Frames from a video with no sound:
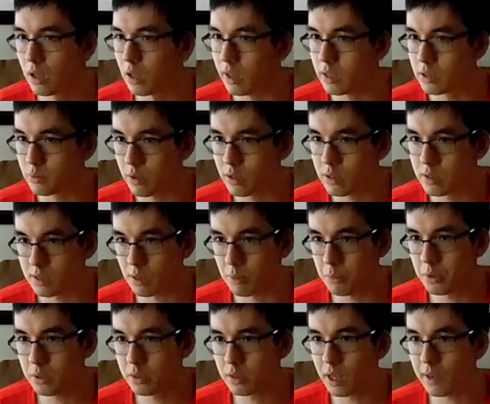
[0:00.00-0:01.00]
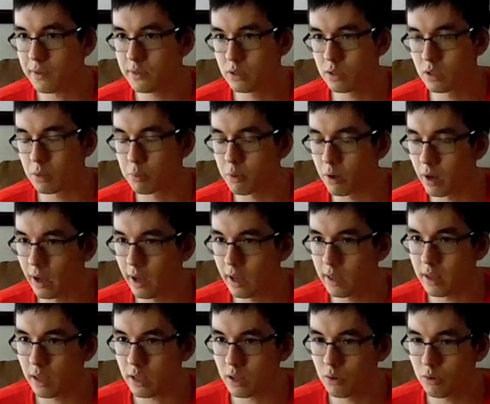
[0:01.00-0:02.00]
It's when someone gives you the
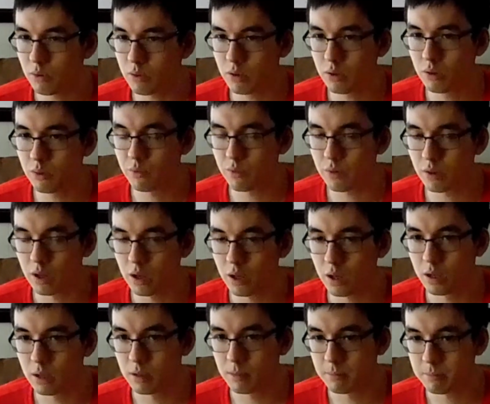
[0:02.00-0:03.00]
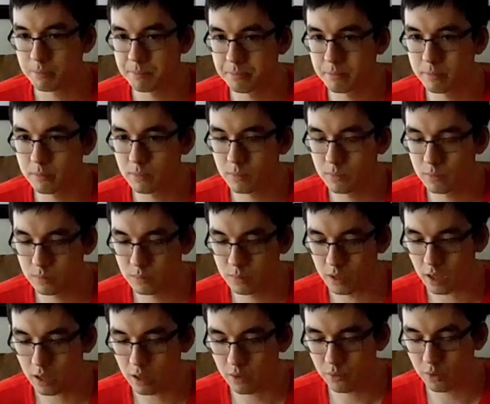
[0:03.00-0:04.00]
pride that you've
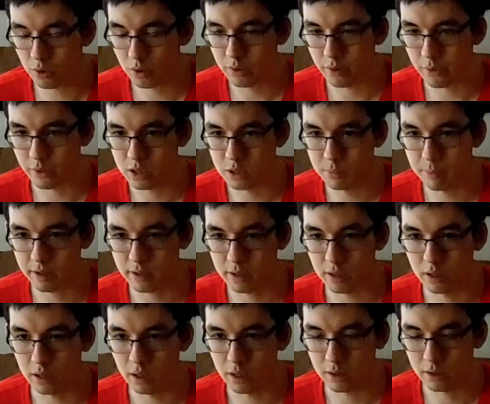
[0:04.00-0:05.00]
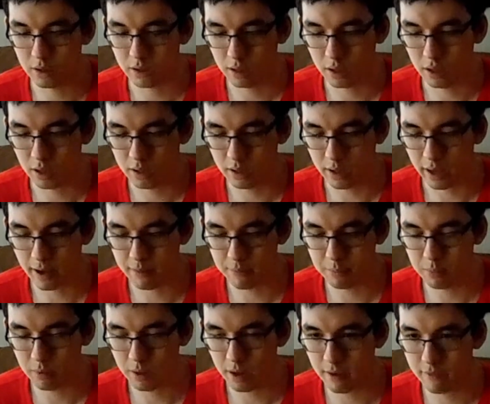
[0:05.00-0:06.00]
earned their respect and
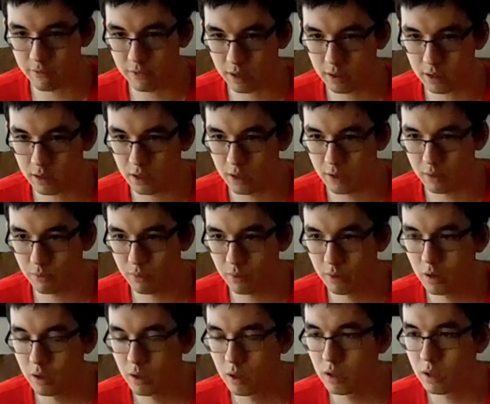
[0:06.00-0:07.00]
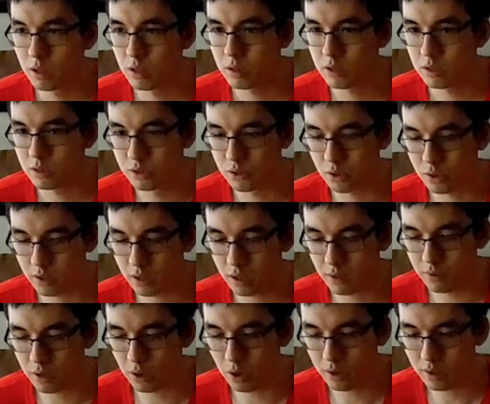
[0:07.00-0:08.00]
having the journey
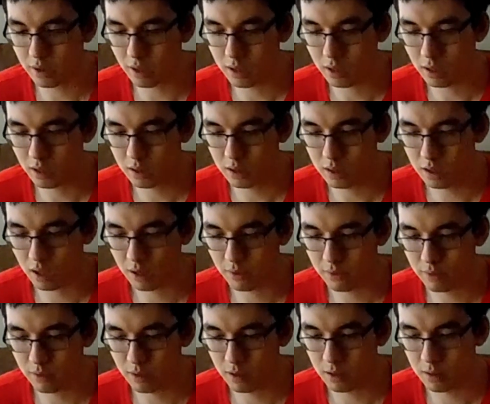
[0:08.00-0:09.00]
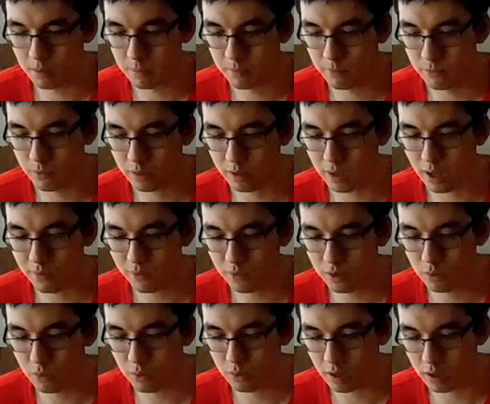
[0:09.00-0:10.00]
of knowing that they forgave
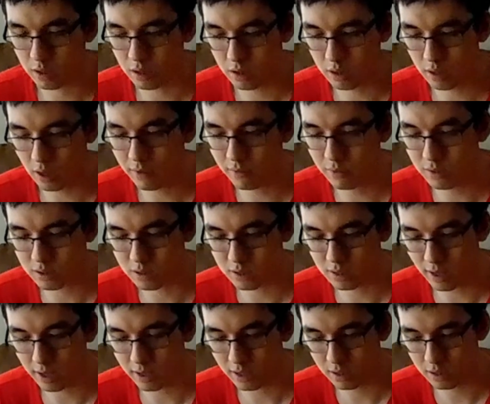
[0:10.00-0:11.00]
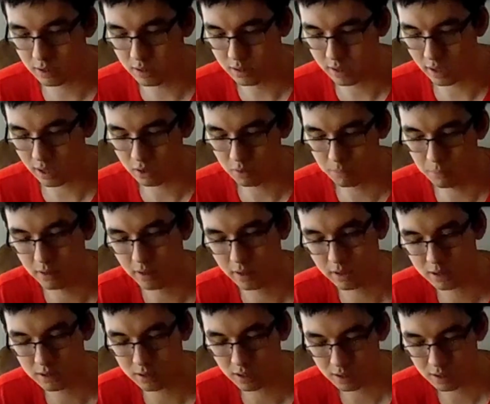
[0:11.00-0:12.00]
you, or that not even just that shallow, but like